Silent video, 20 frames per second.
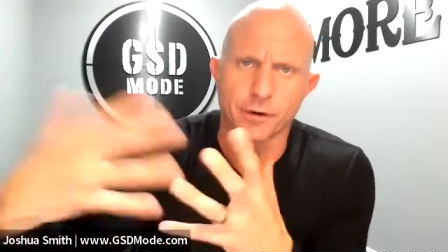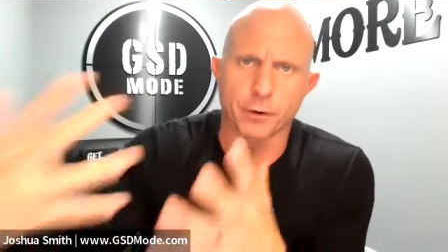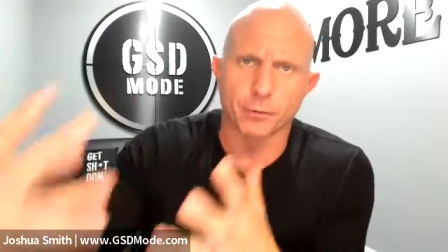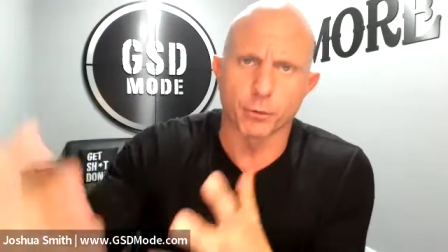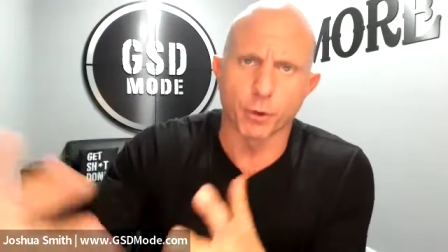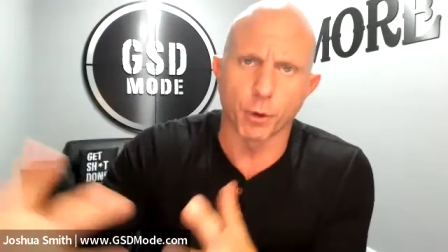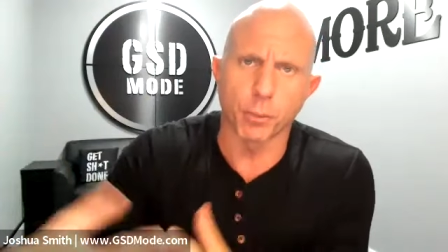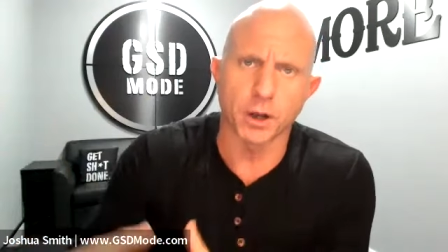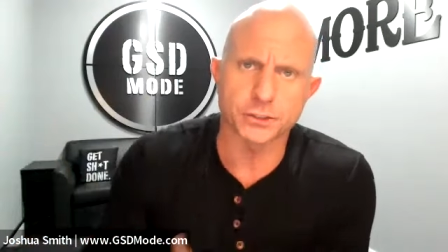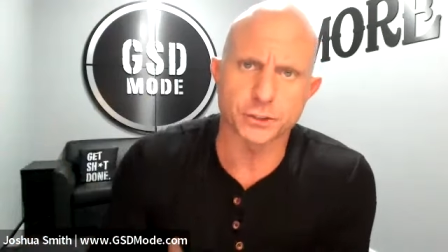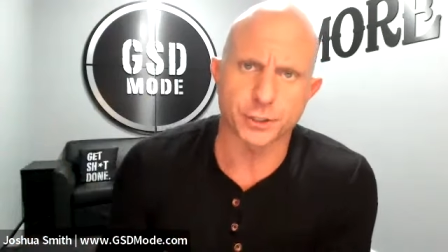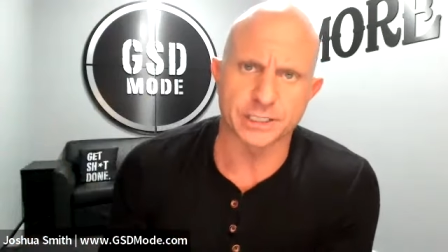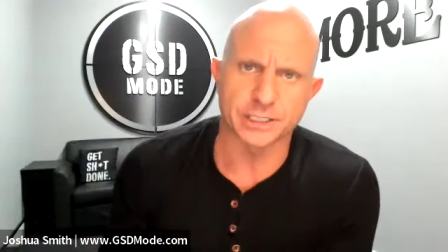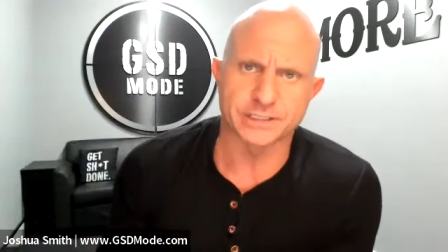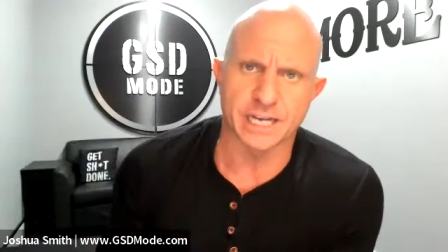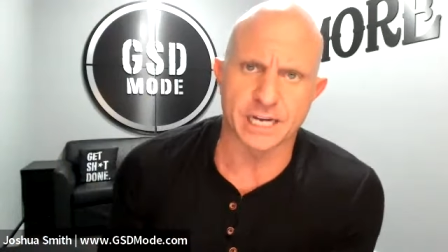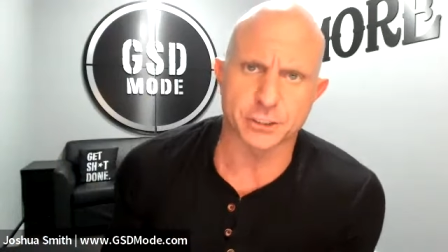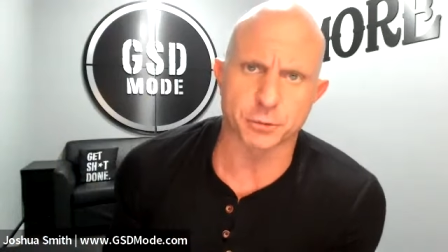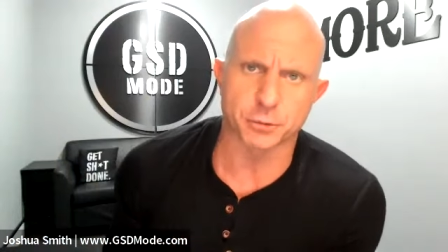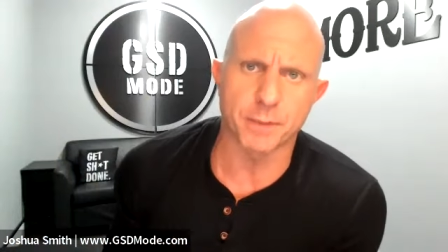very robust
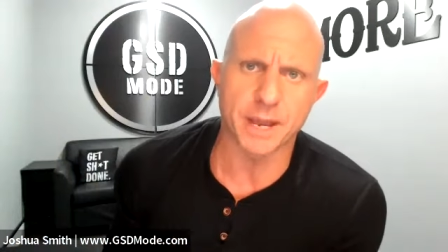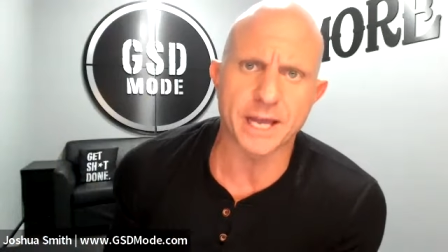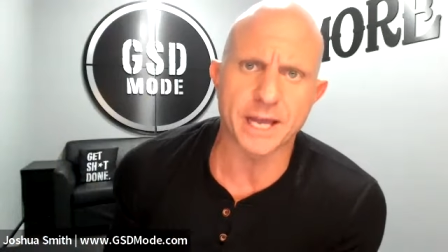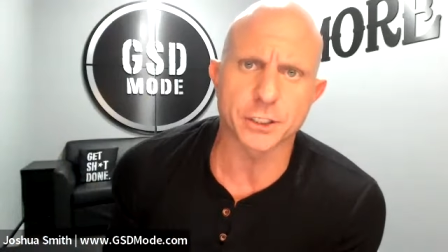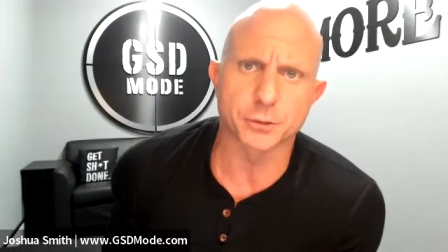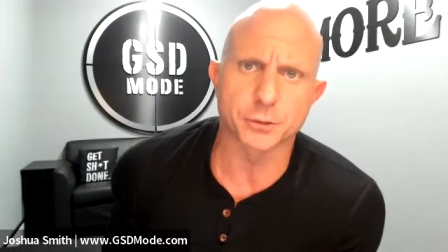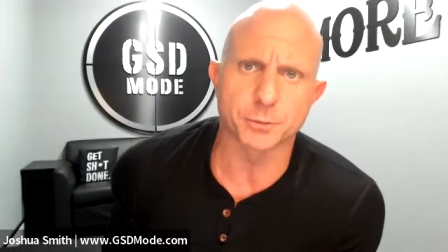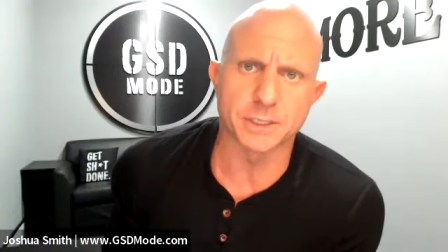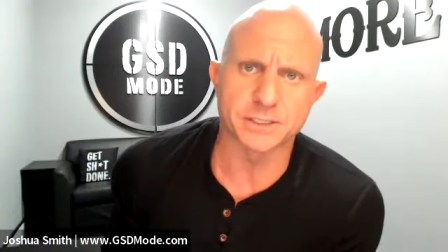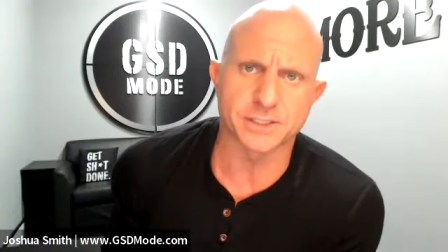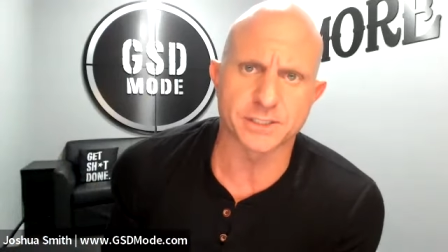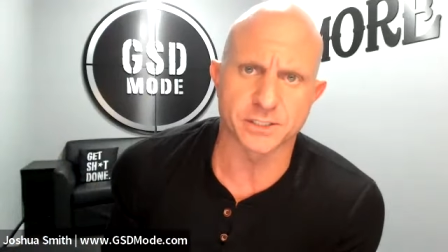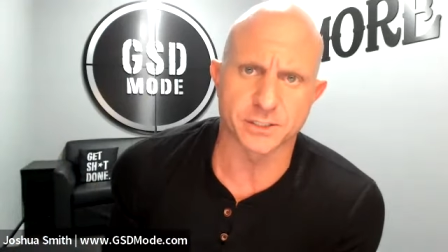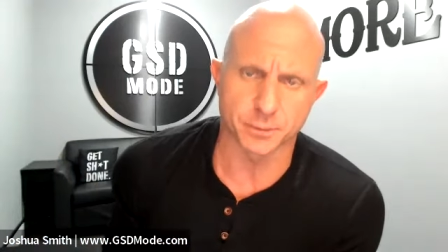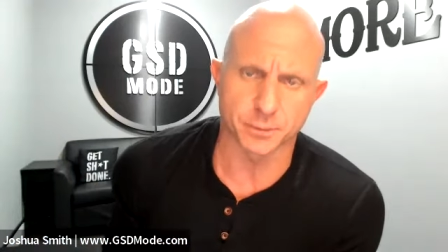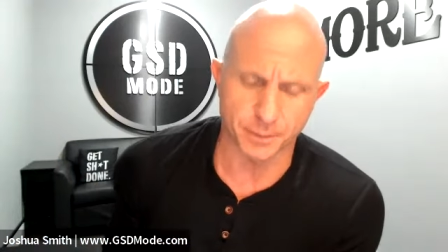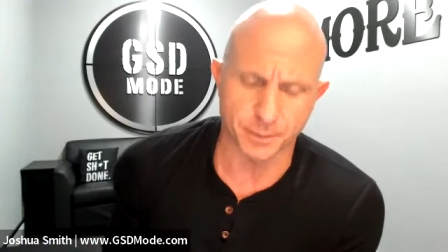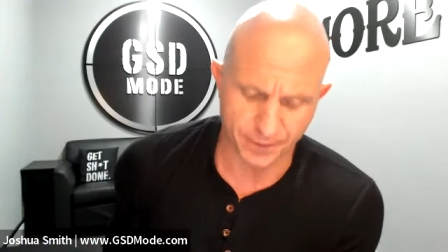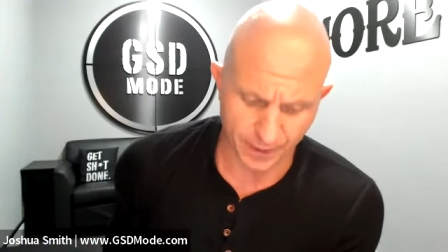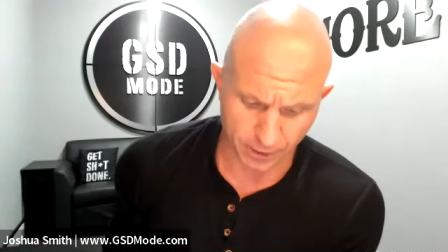transaction management
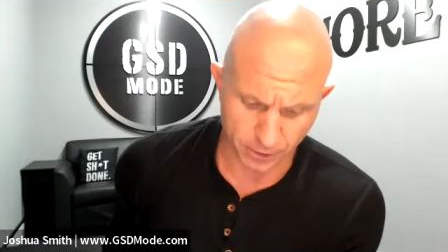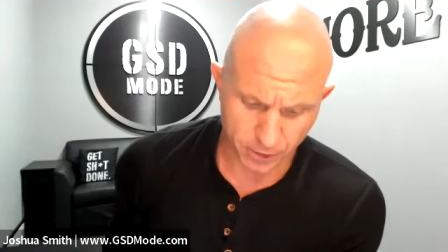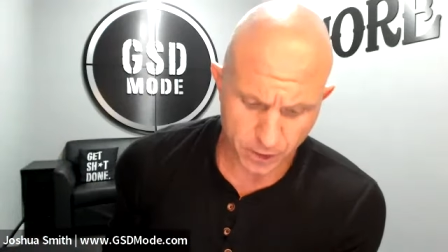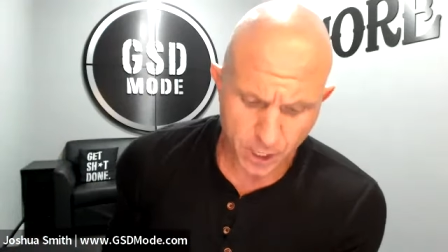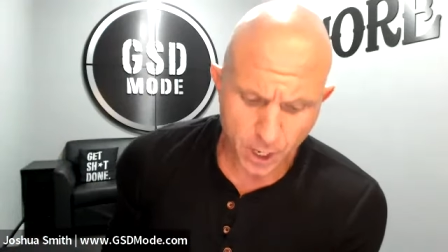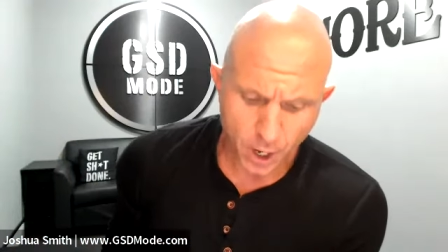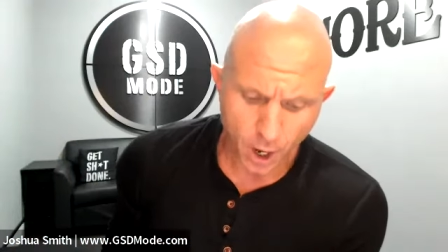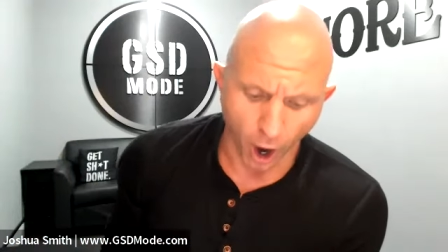system in there.